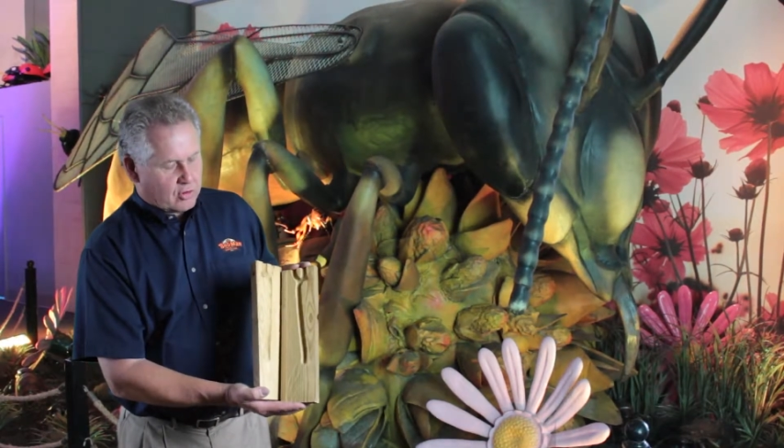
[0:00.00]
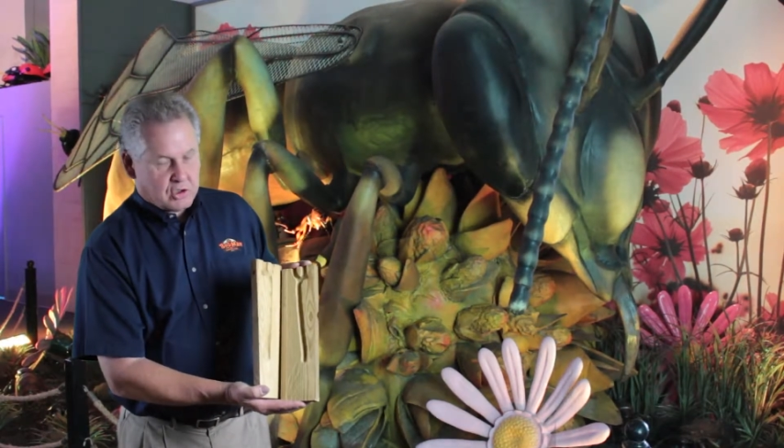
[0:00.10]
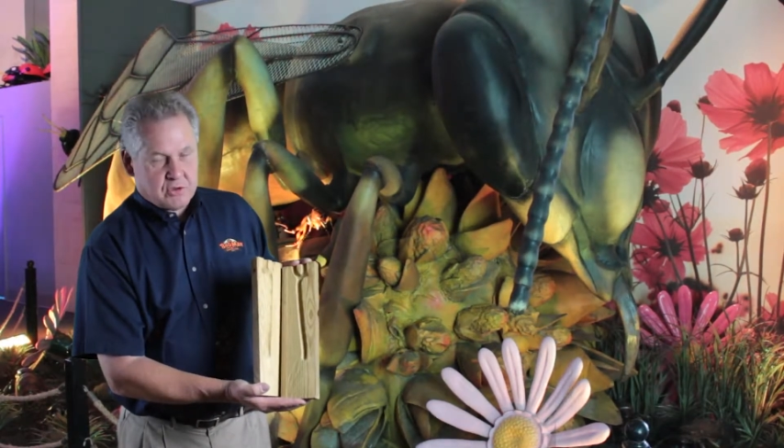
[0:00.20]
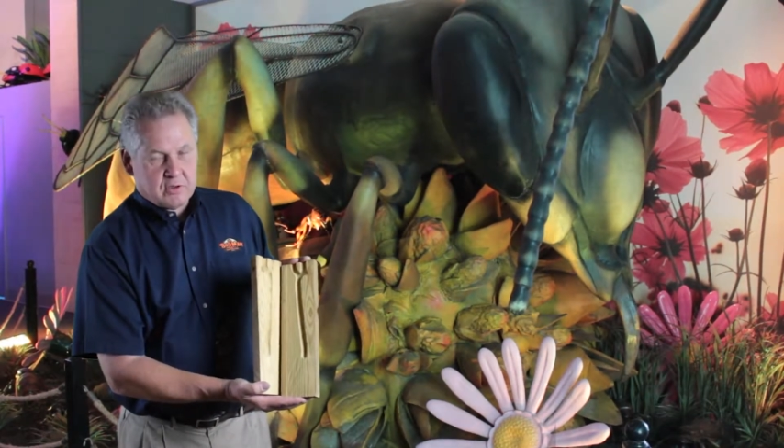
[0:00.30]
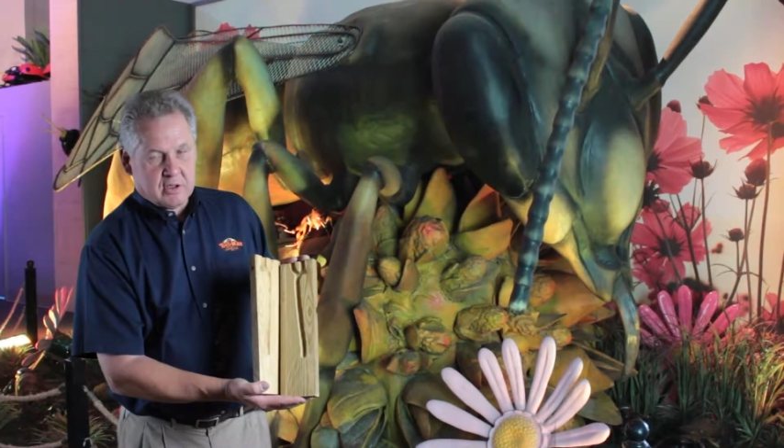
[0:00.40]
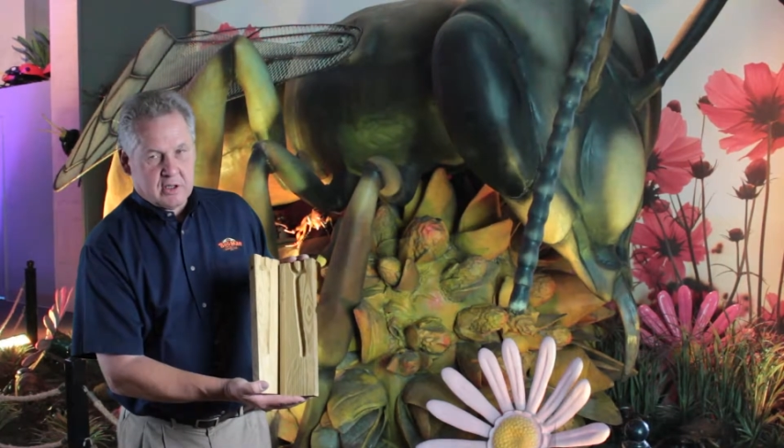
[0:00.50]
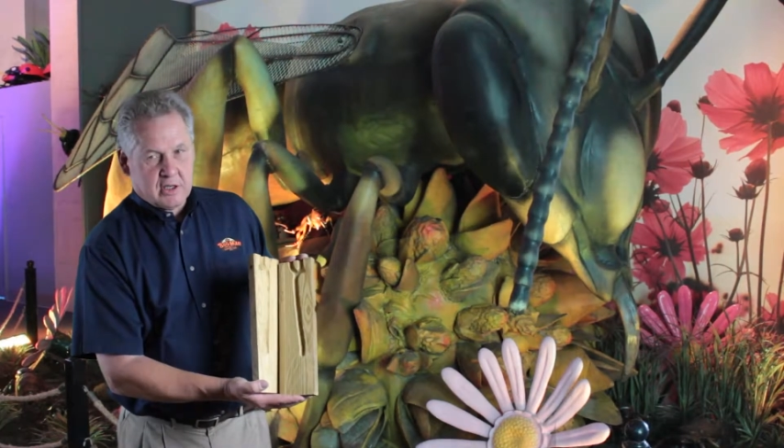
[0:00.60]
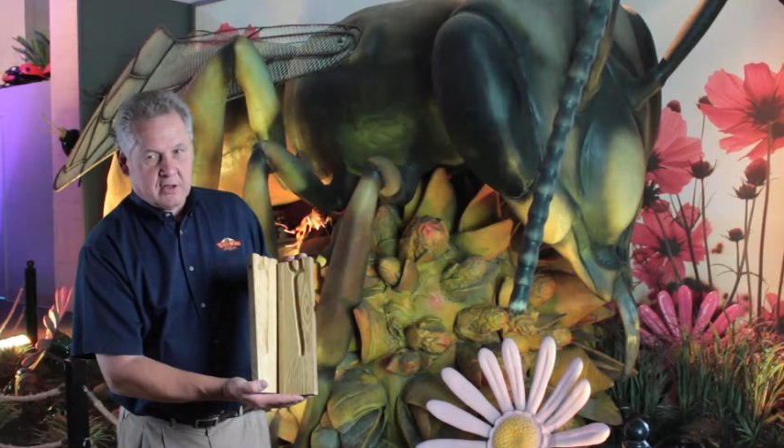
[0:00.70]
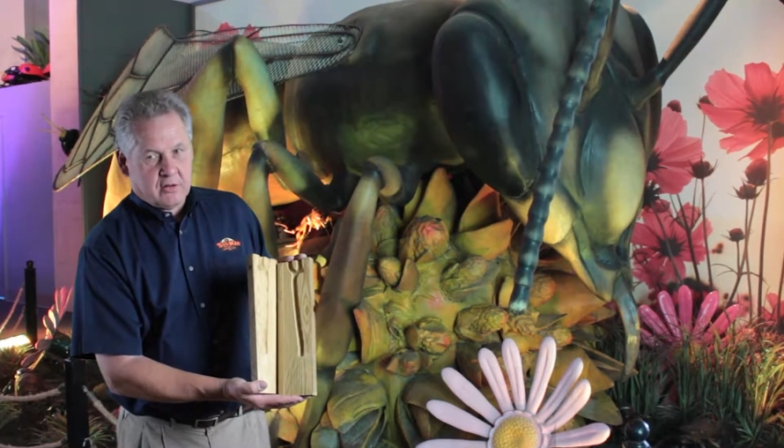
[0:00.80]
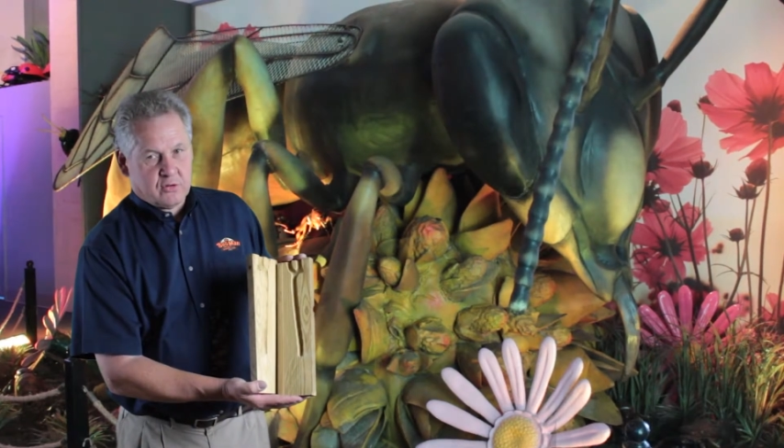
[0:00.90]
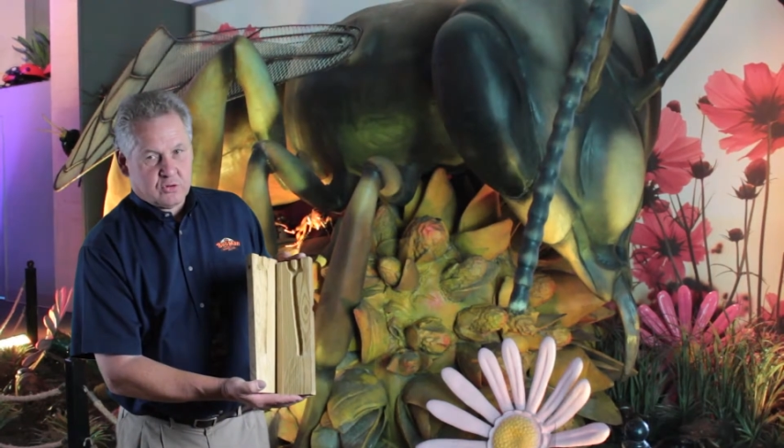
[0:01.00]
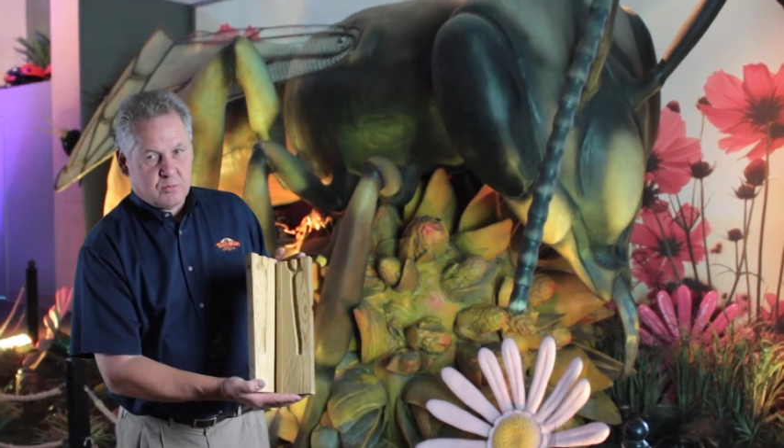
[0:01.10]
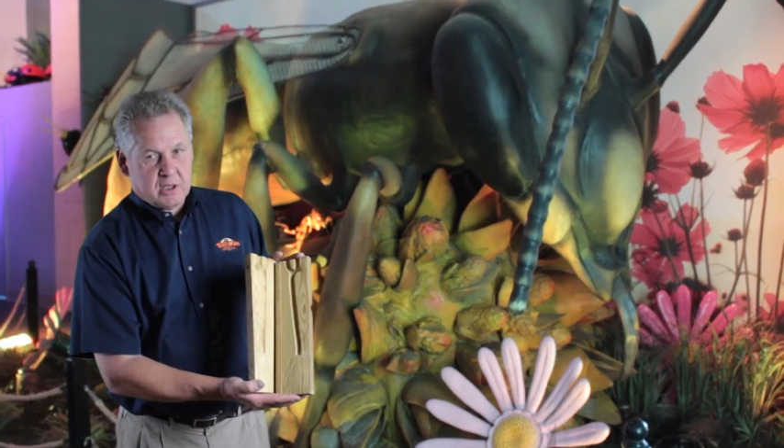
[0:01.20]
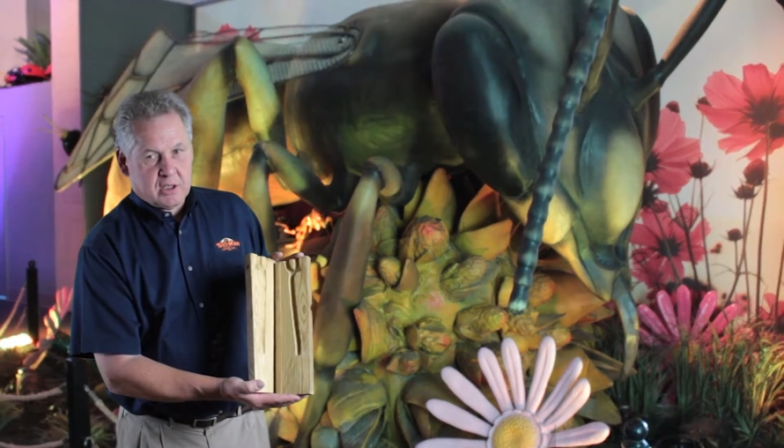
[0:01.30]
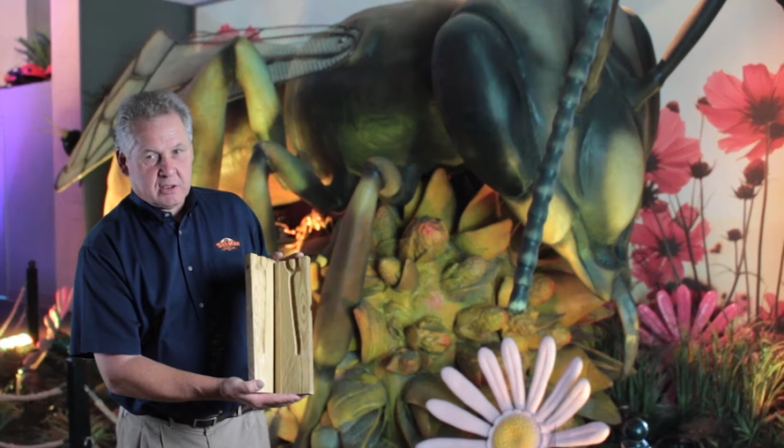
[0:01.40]
that you can kill those
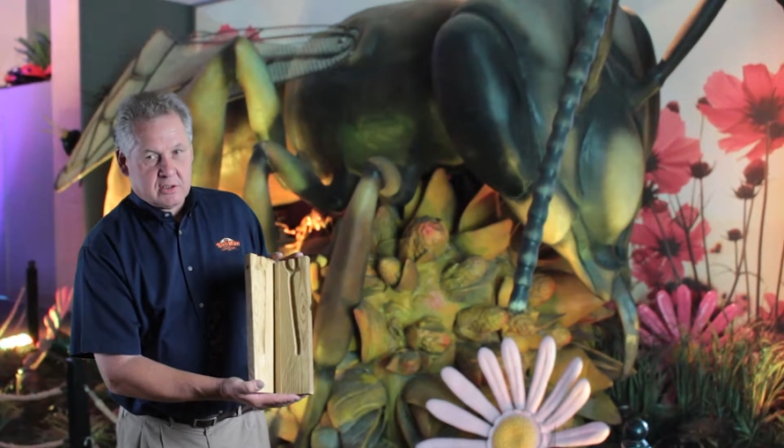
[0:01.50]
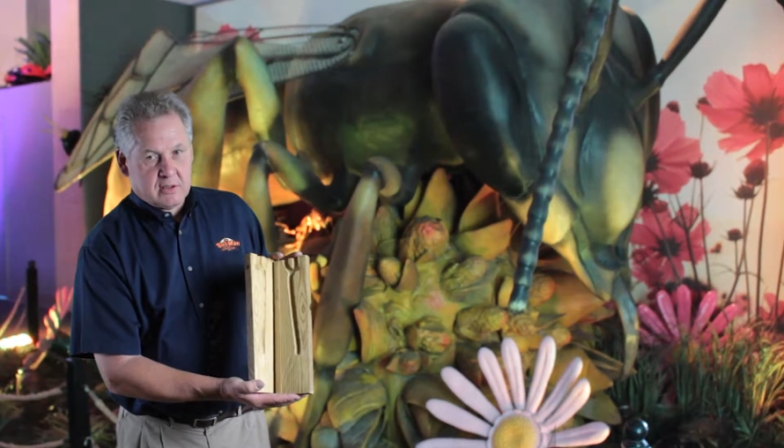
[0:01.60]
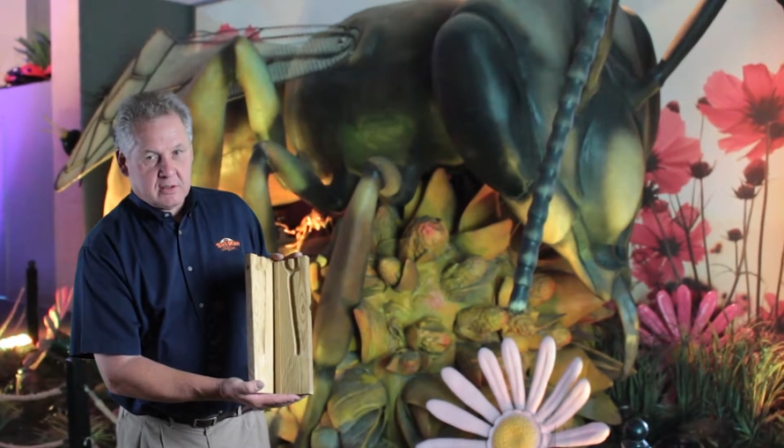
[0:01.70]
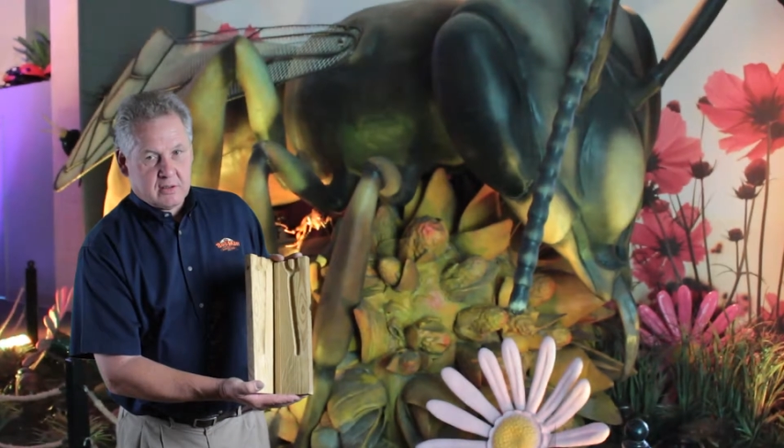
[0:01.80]
bees.